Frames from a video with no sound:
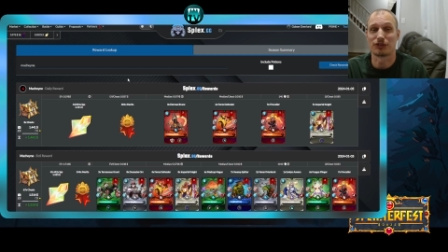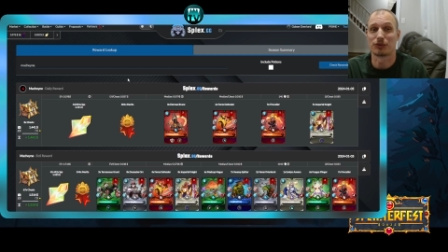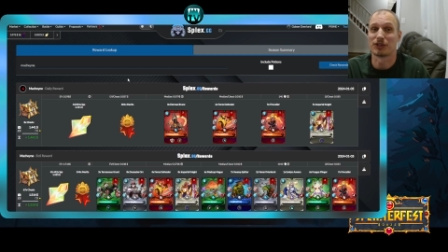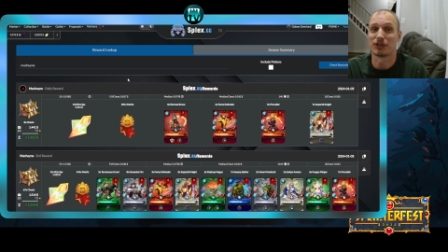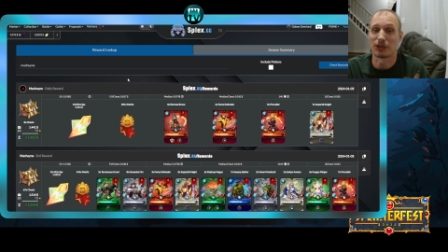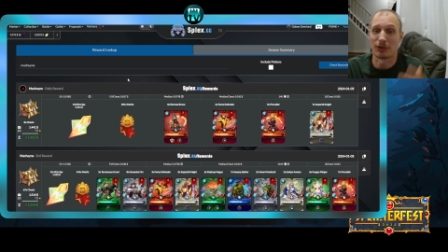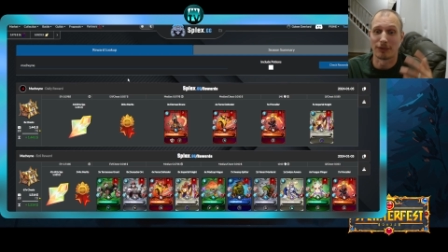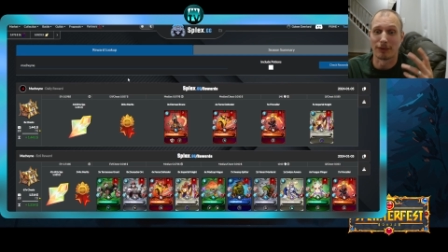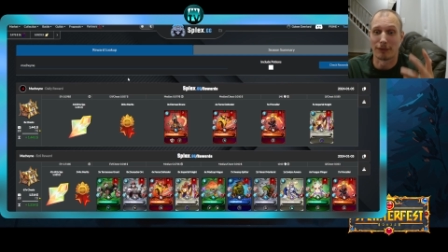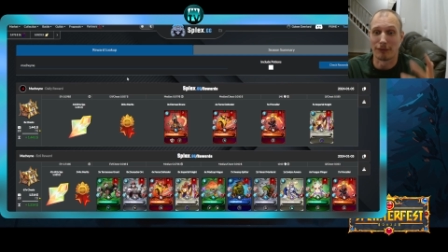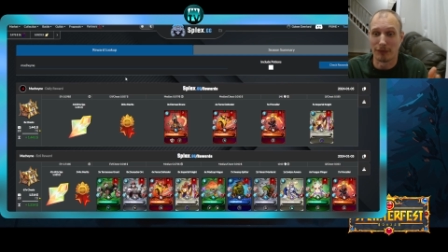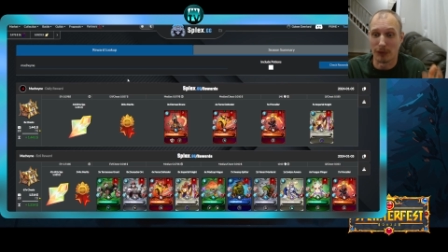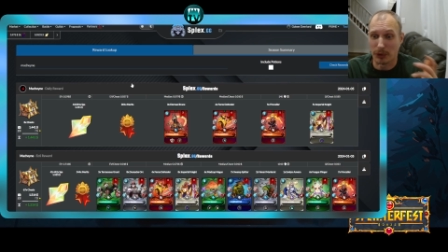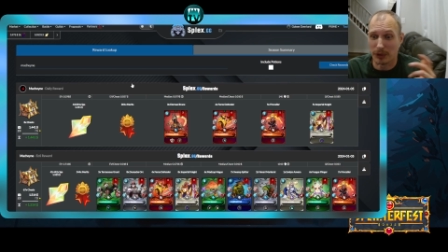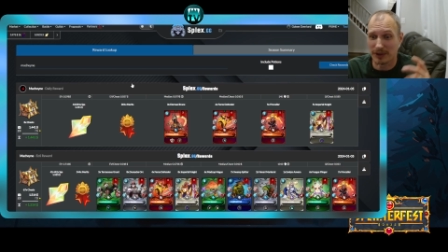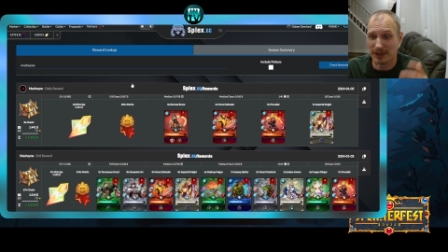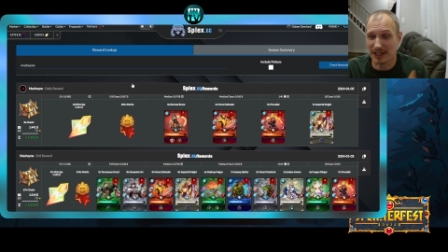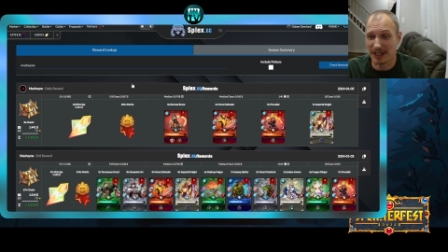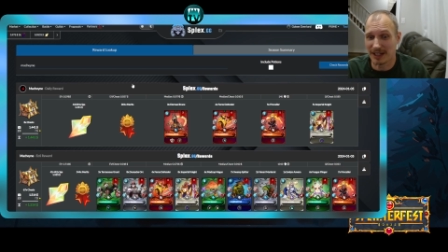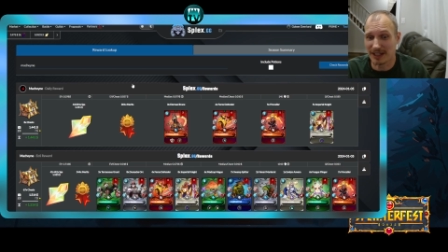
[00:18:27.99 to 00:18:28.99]
Was it over
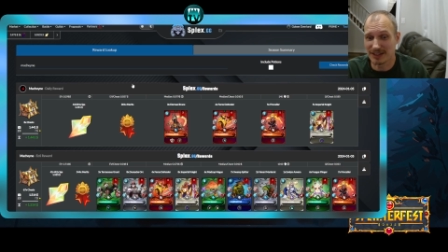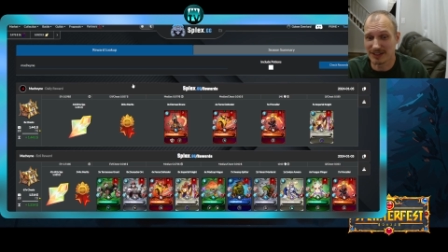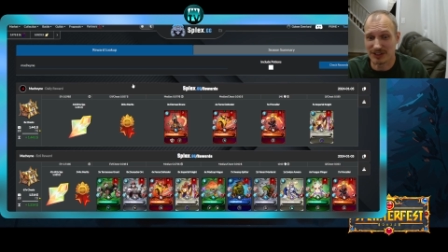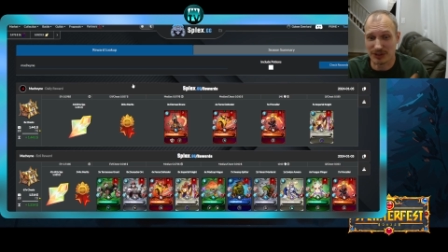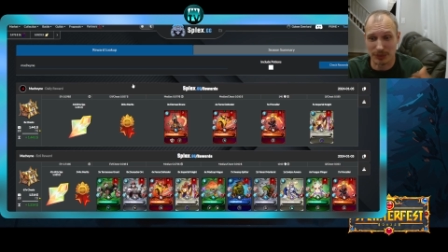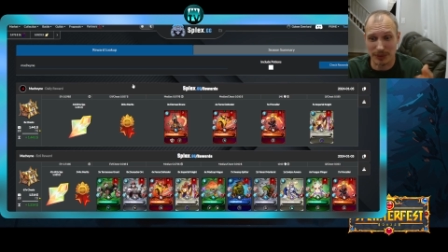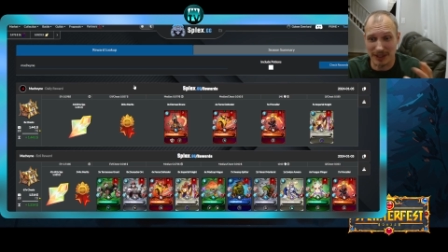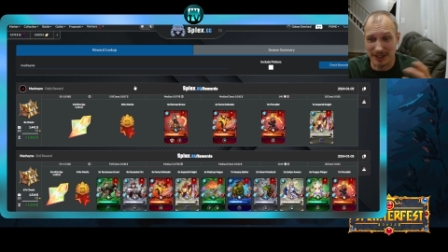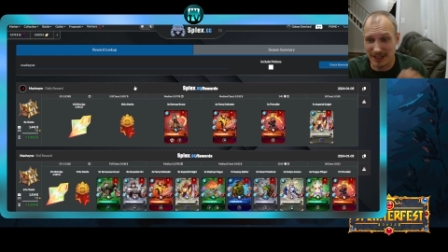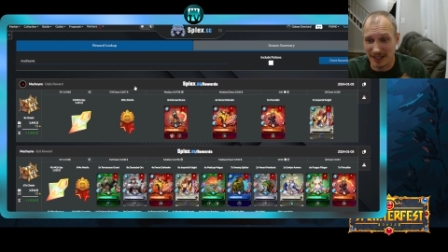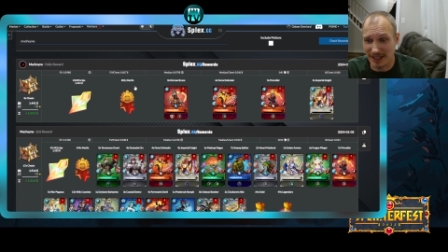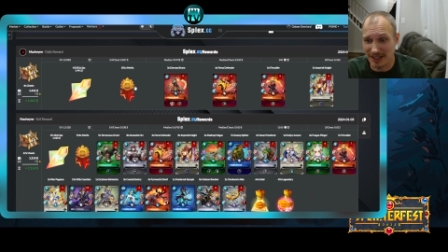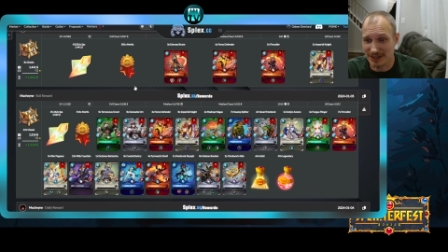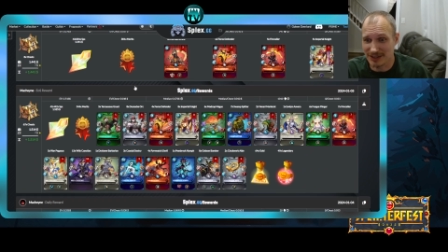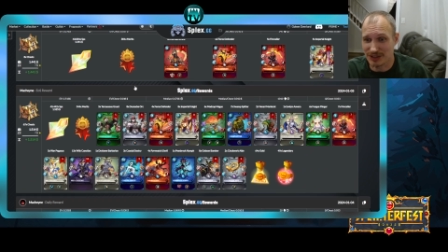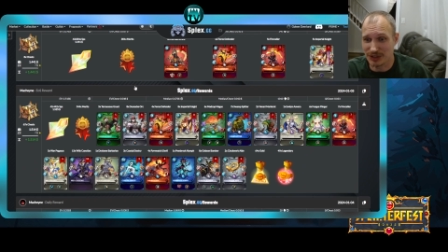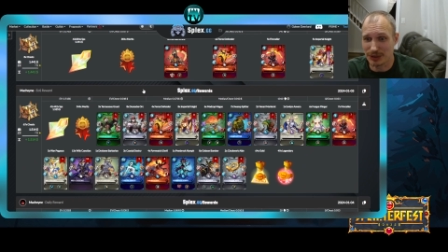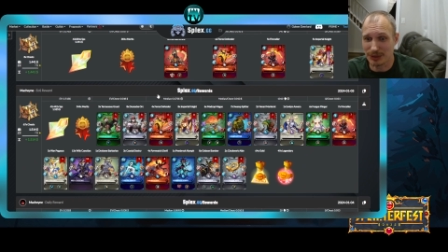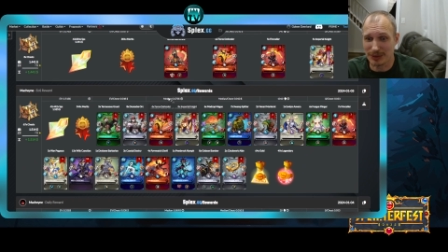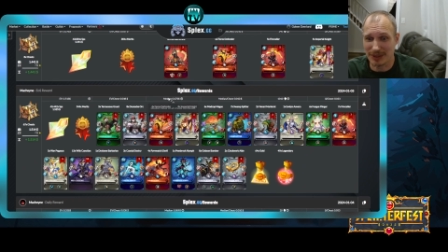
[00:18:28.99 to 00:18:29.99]
four days, three days,
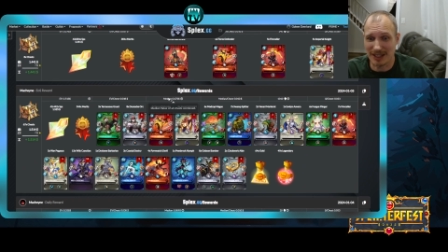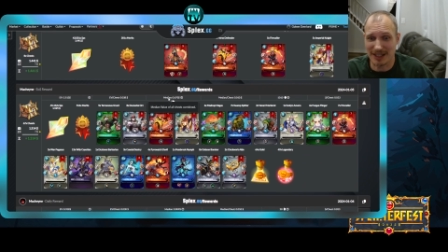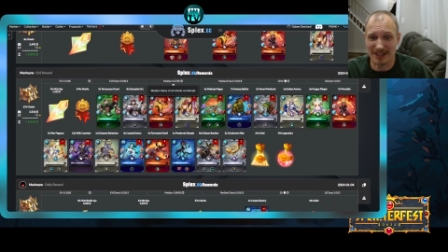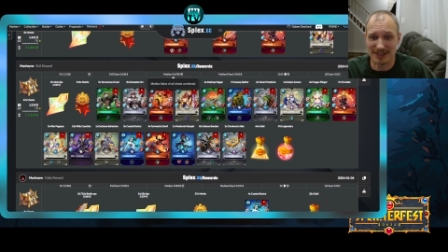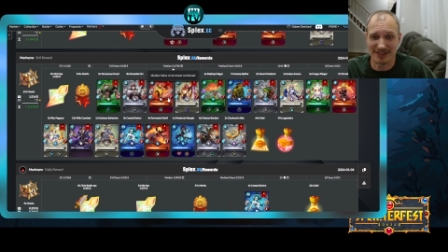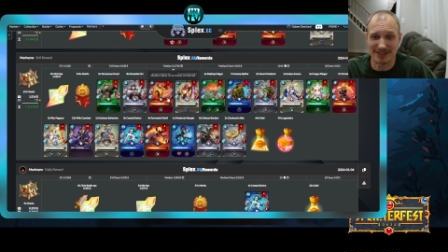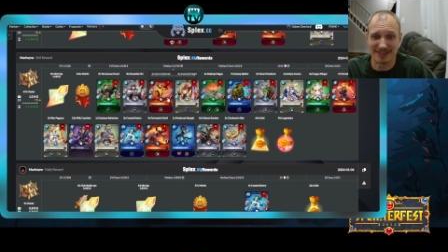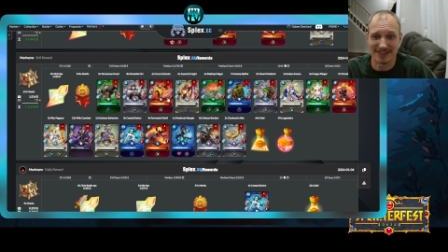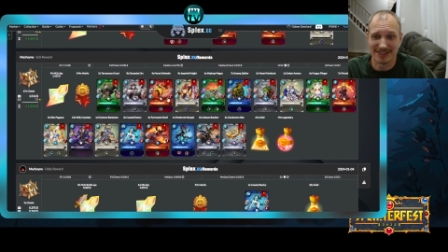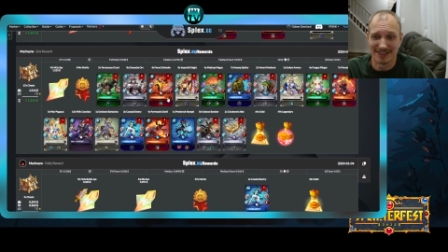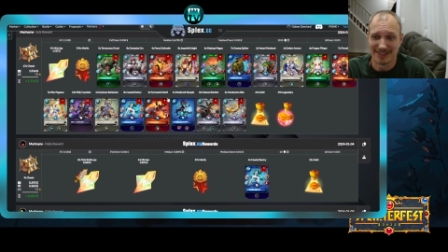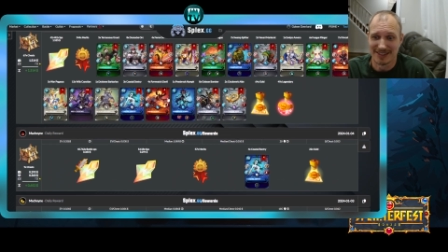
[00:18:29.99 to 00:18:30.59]
two days?